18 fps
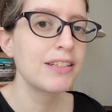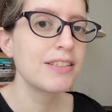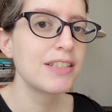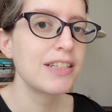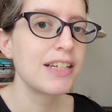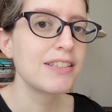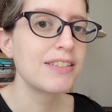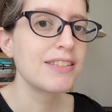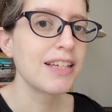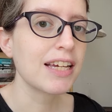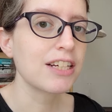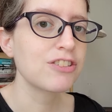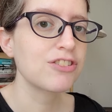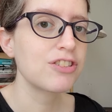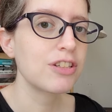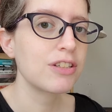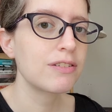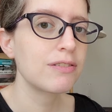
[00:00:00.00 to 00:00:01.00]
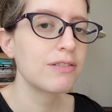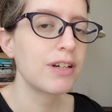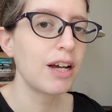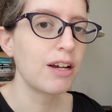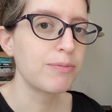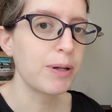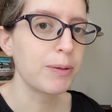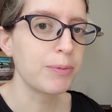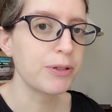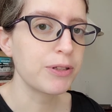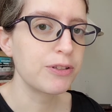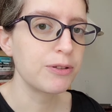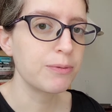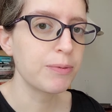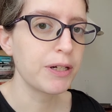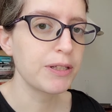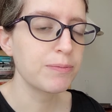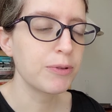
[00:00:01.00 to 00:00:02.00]
today's section of my
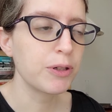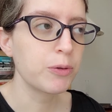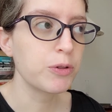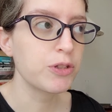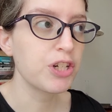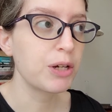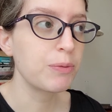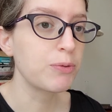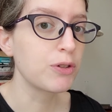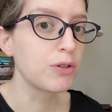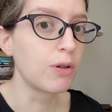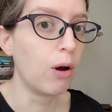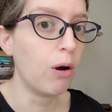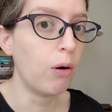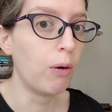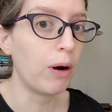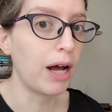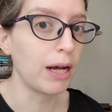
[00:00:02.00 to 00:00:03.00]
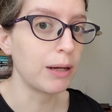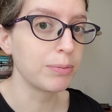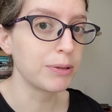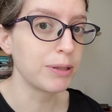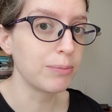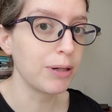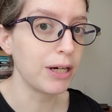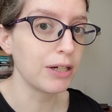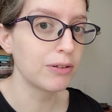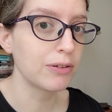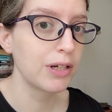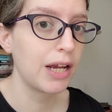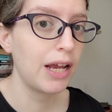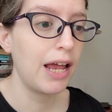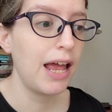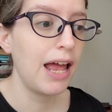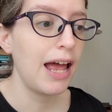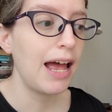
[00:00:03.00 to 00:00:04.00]
BookTube prize book, which I'm so happy about.
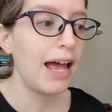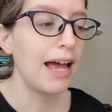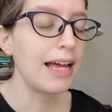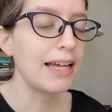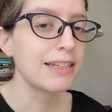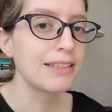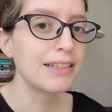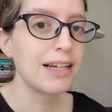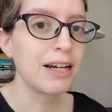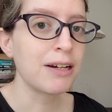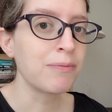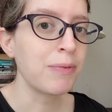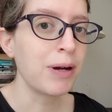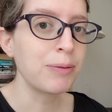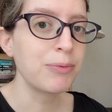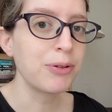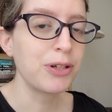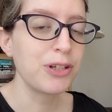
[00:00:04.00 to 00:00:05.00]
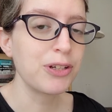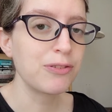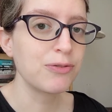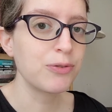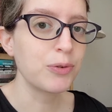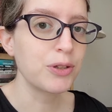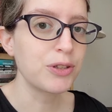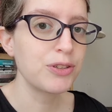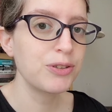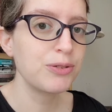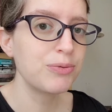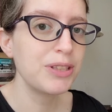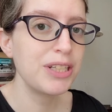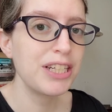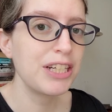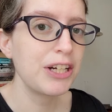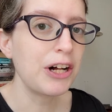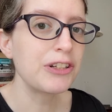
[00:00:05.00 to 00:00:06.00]
And I'm looking forward to
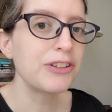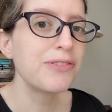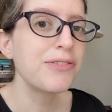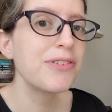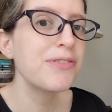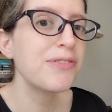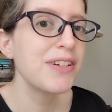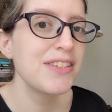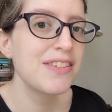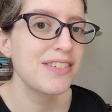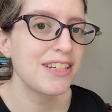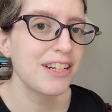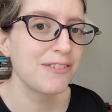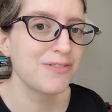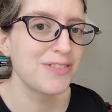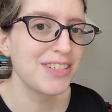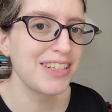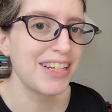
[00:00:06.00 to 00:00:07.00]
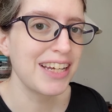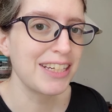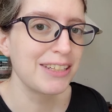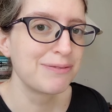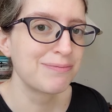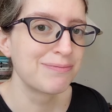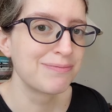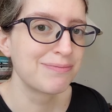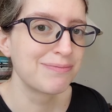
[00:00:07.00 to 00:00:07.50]
reading all of the fun stuff today.